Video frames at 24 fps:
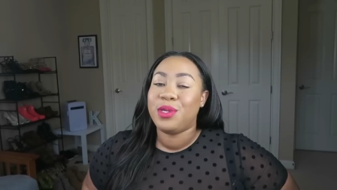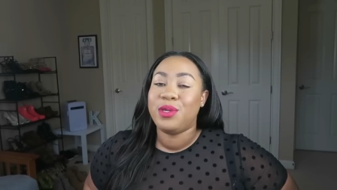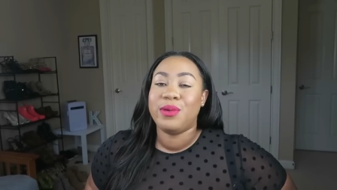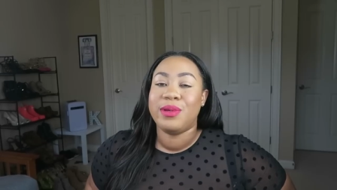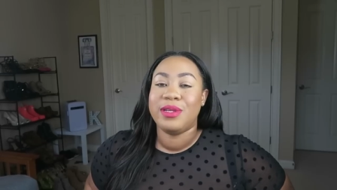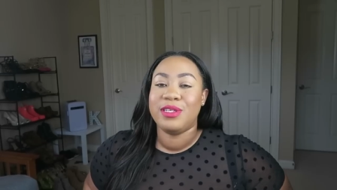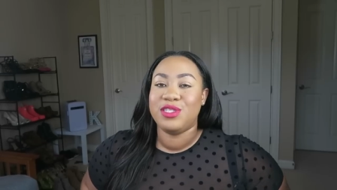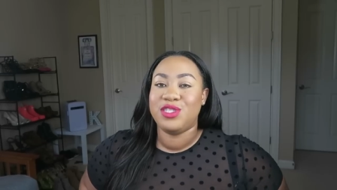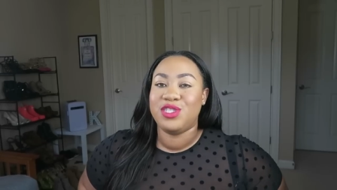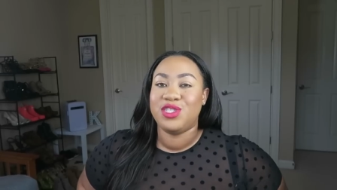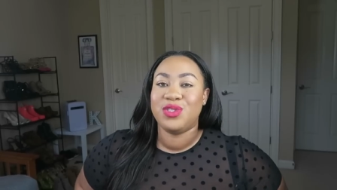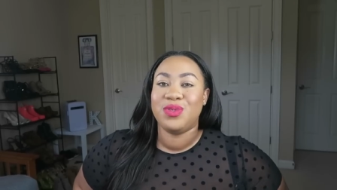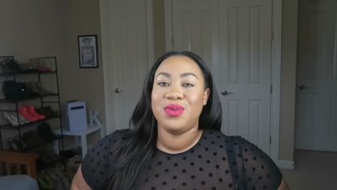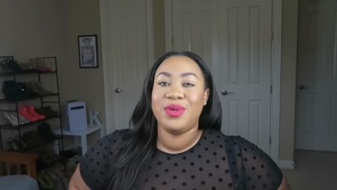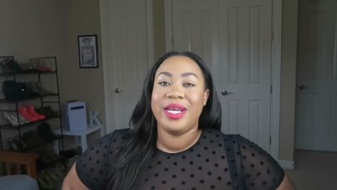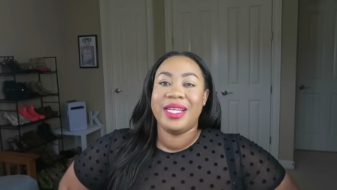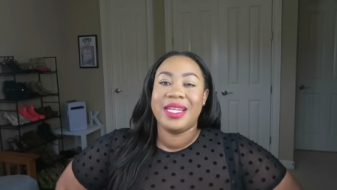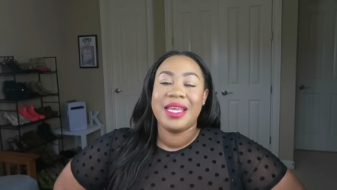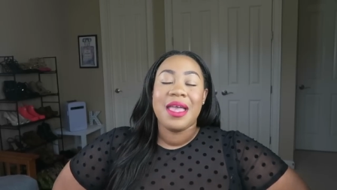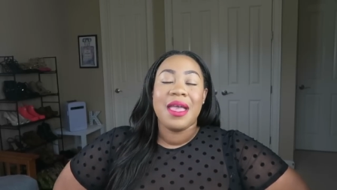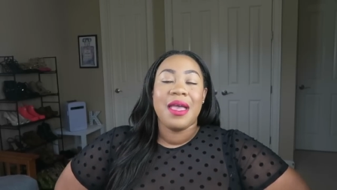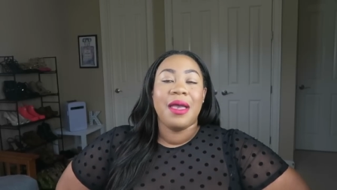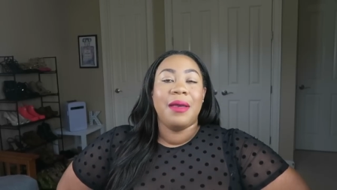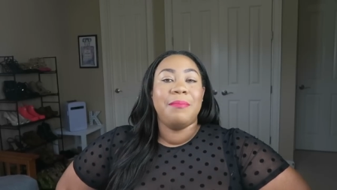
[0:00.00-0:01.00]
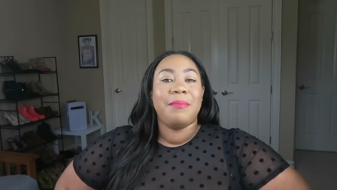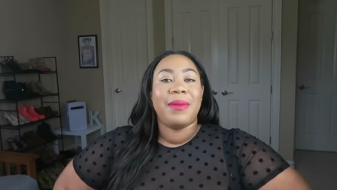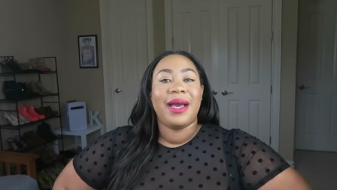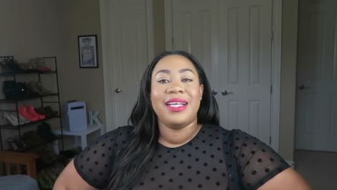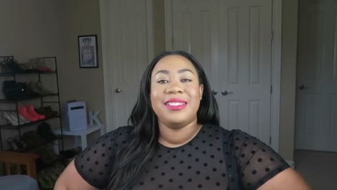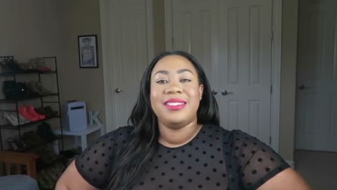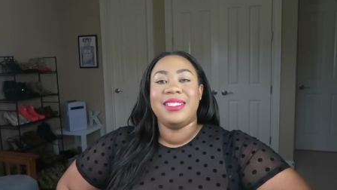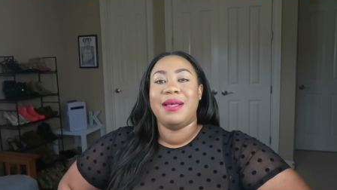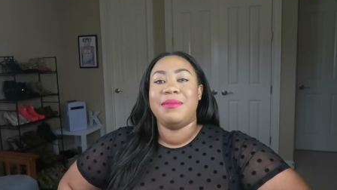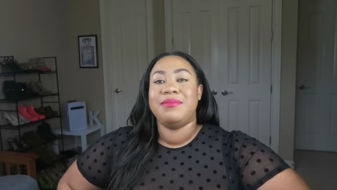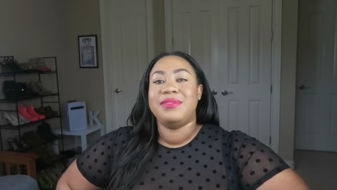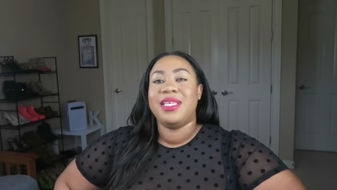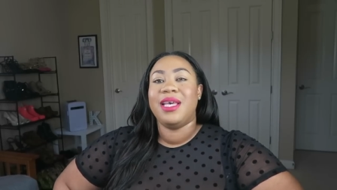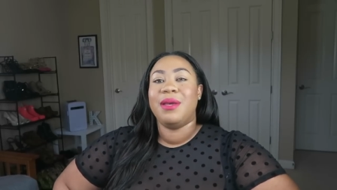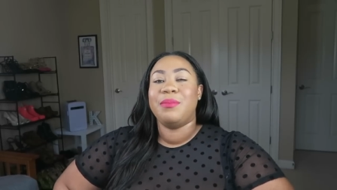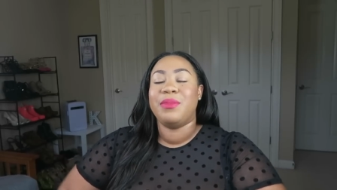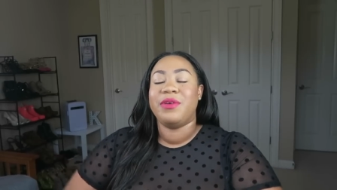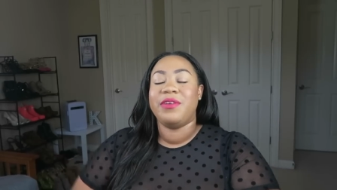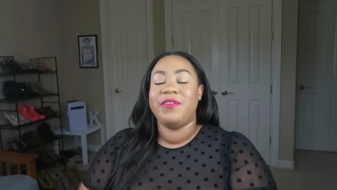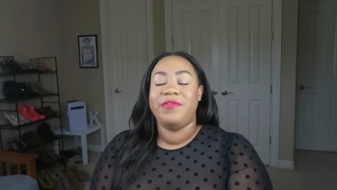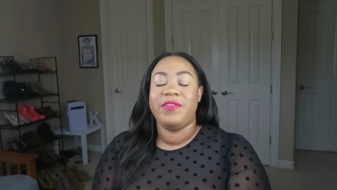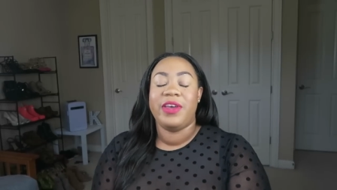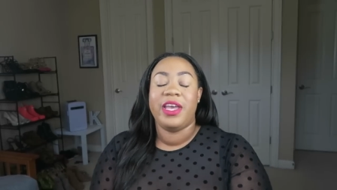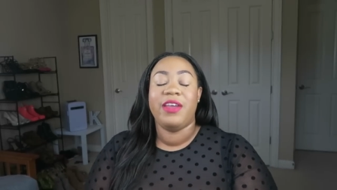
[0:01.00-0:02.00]
you enjoyed my
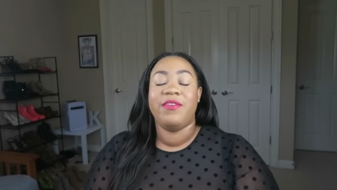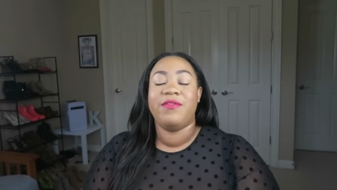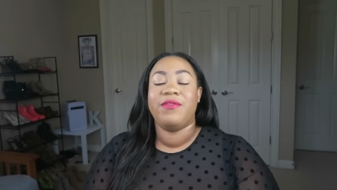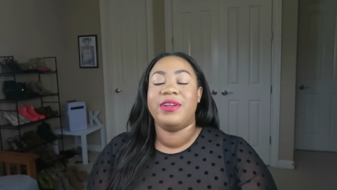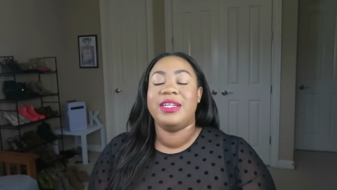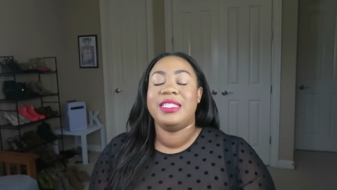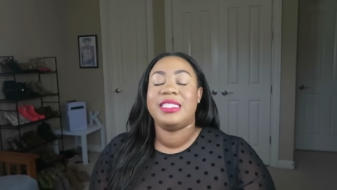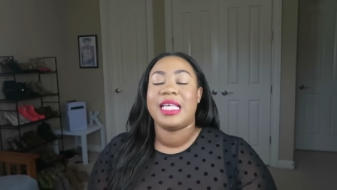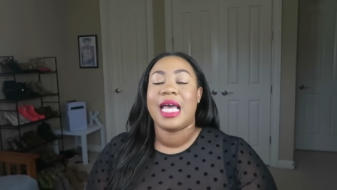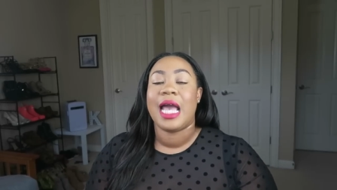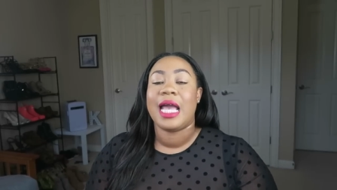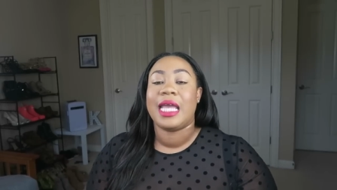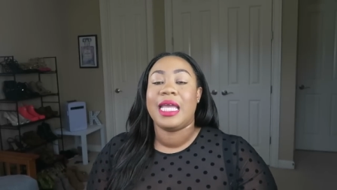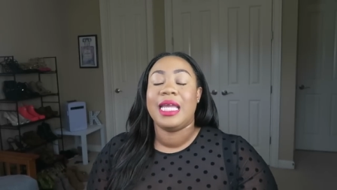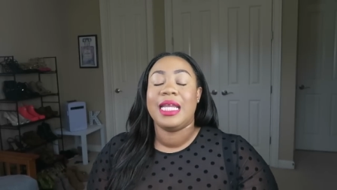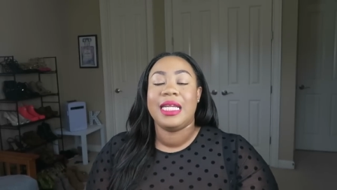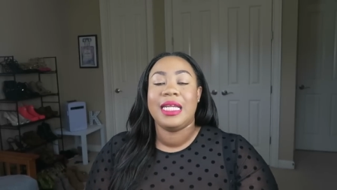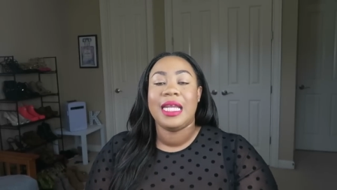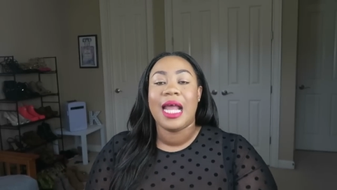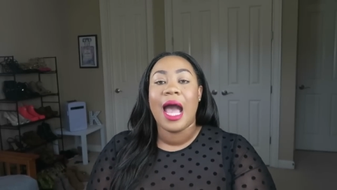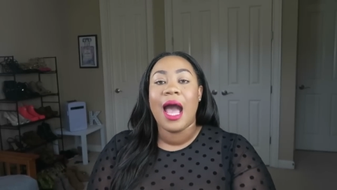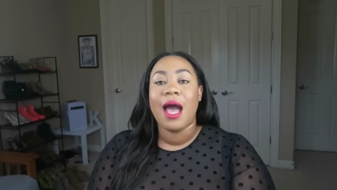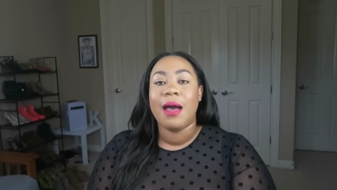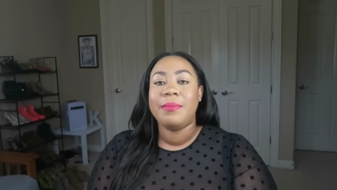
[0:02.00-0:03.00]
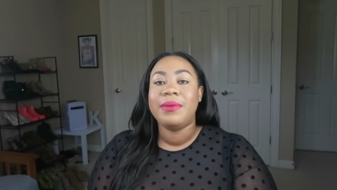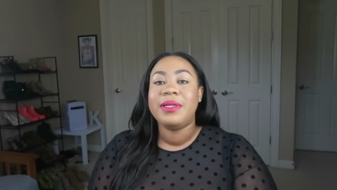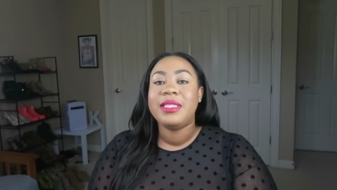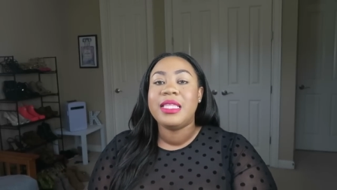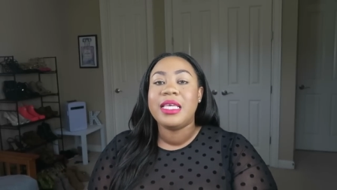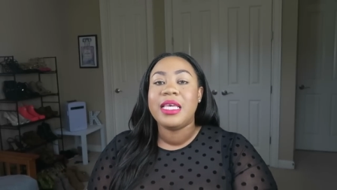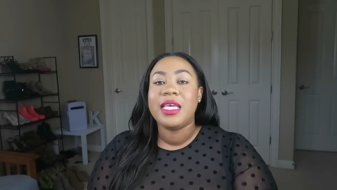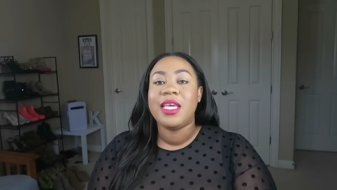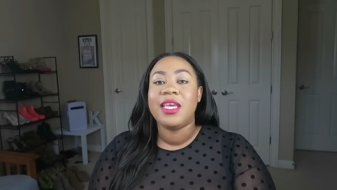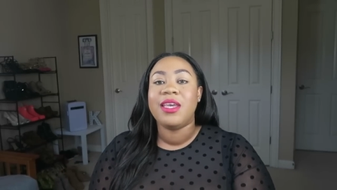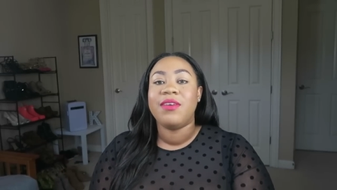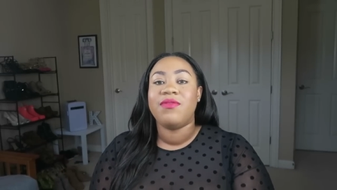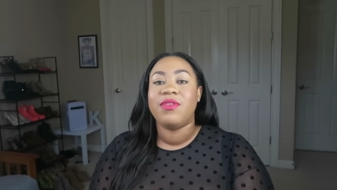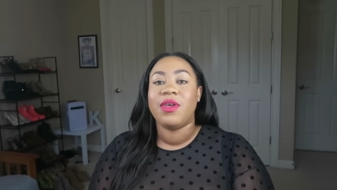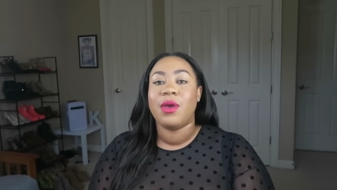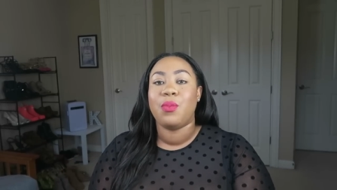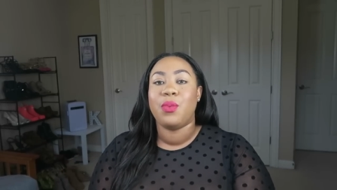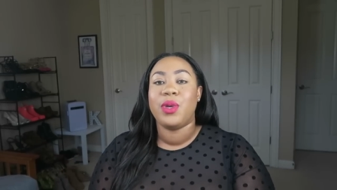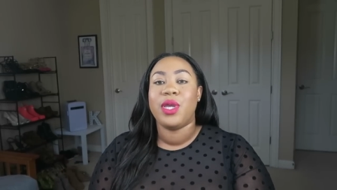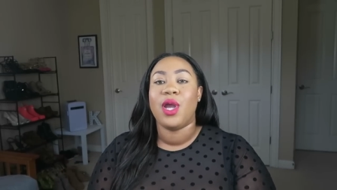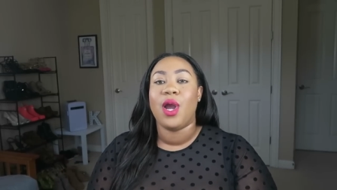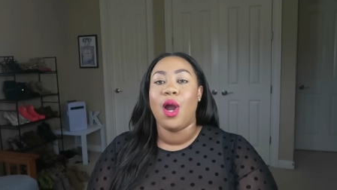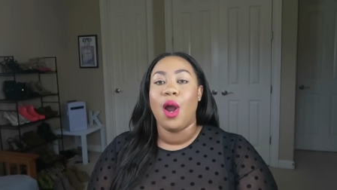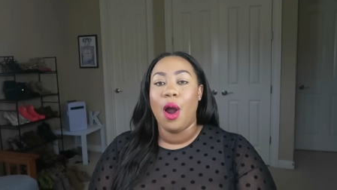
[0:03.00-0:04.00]
September favorites. I cannot believe that
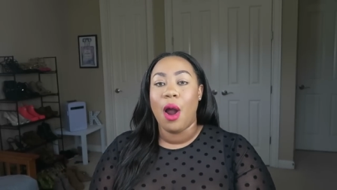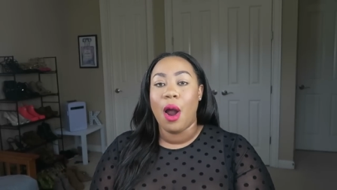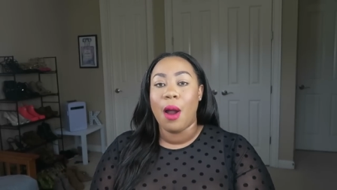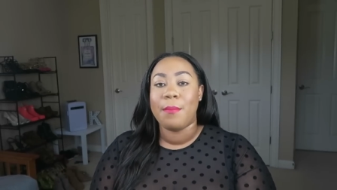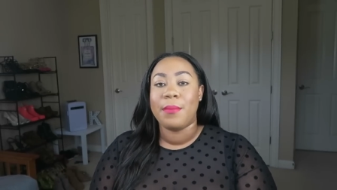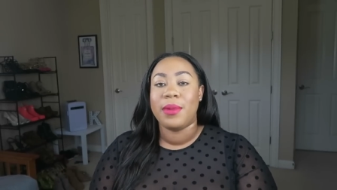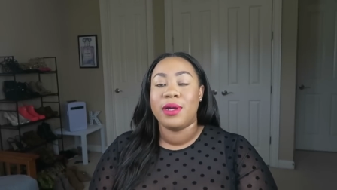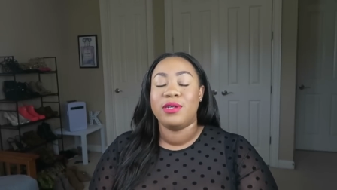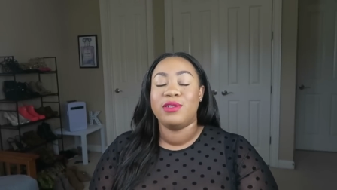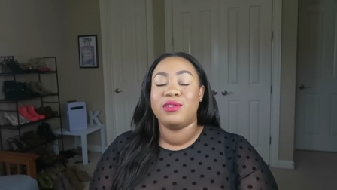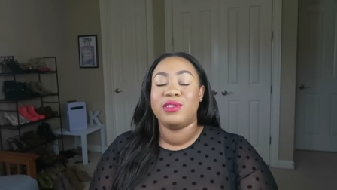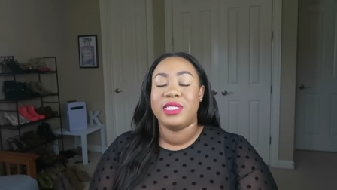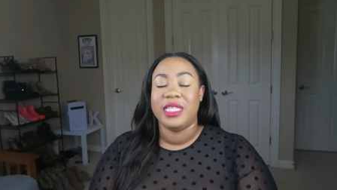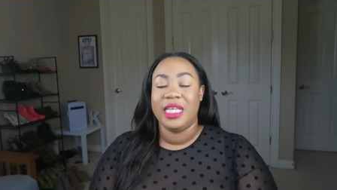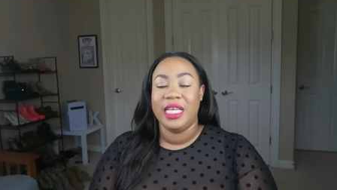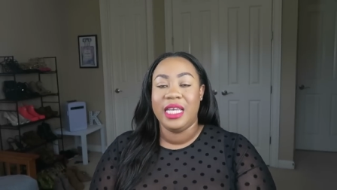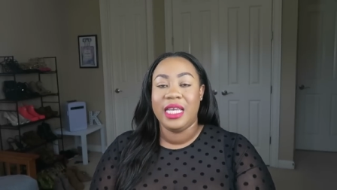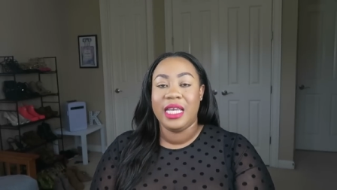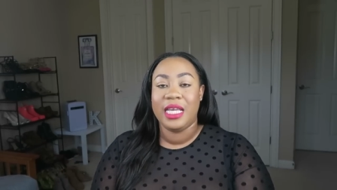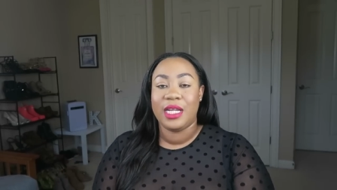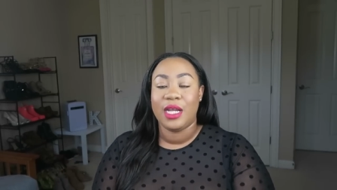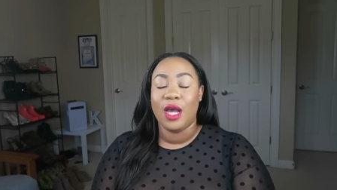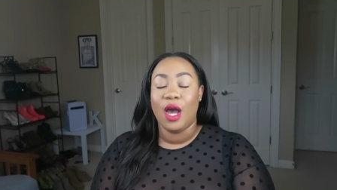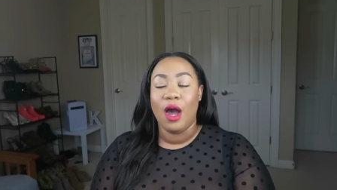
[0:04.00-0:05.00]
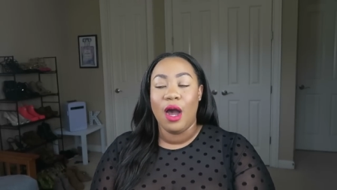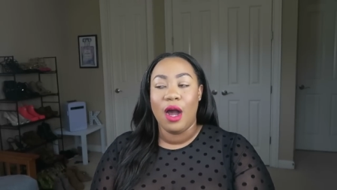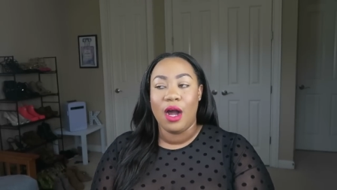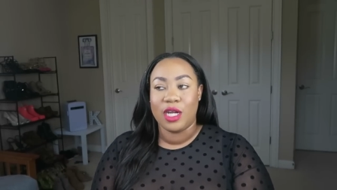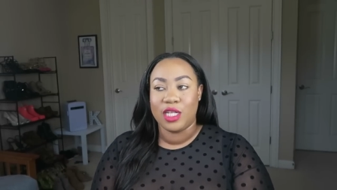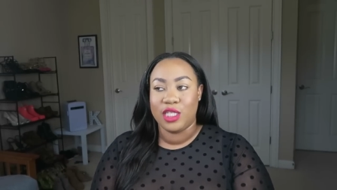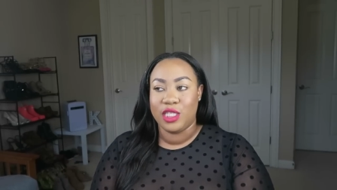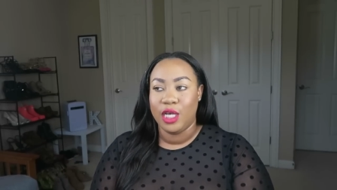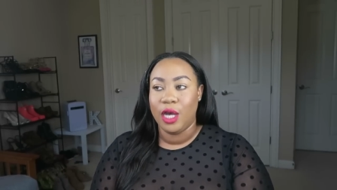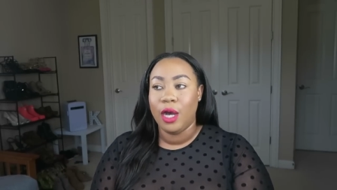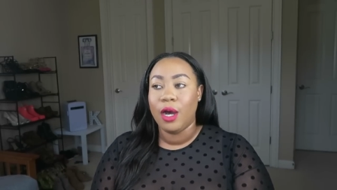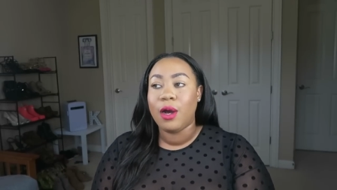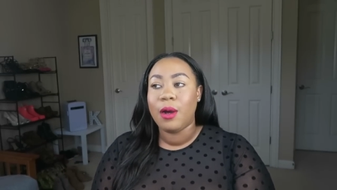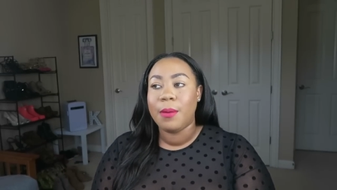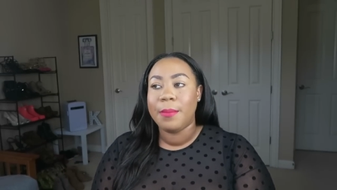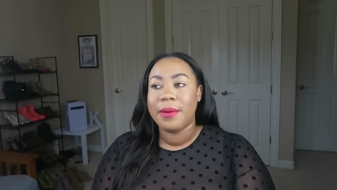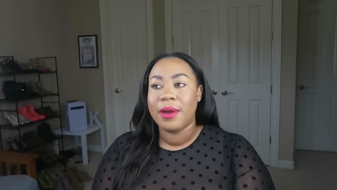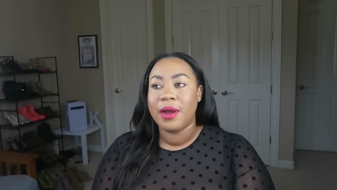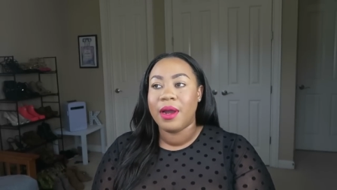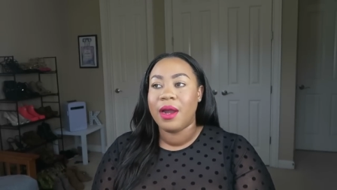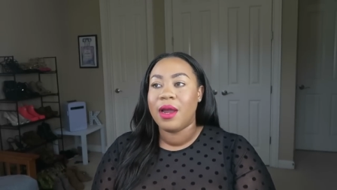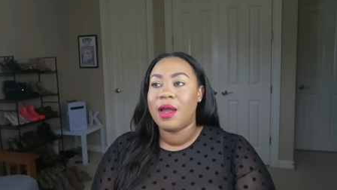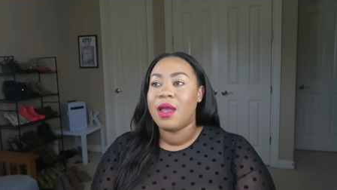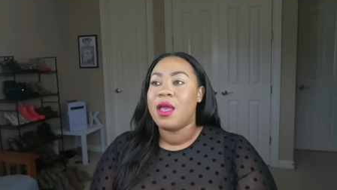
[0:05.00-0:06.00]
we are almost in
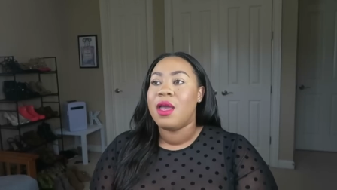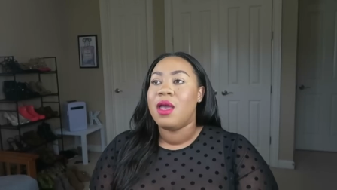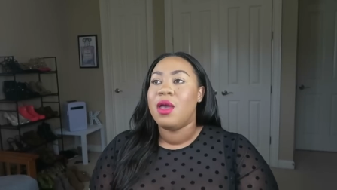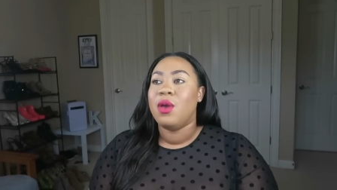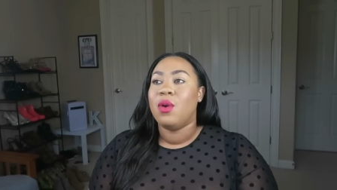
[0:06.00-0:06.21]
October.